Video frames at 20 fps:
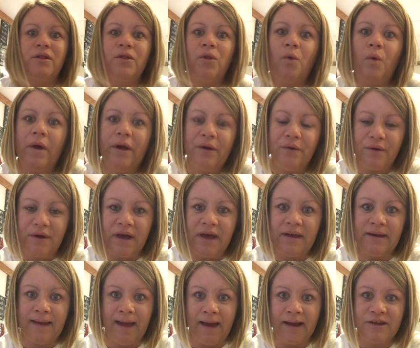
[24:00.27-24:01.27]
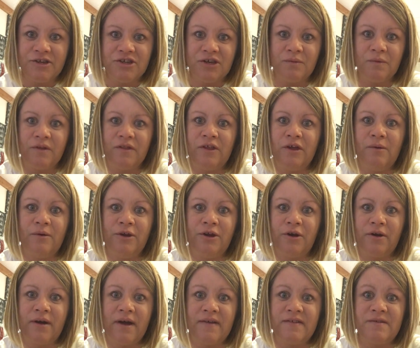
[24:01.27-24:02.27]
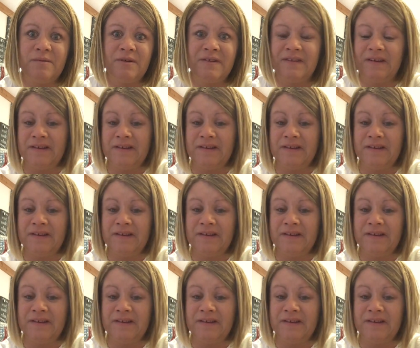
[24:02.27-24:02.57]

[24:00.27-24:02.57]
loyal connection with you and your customers.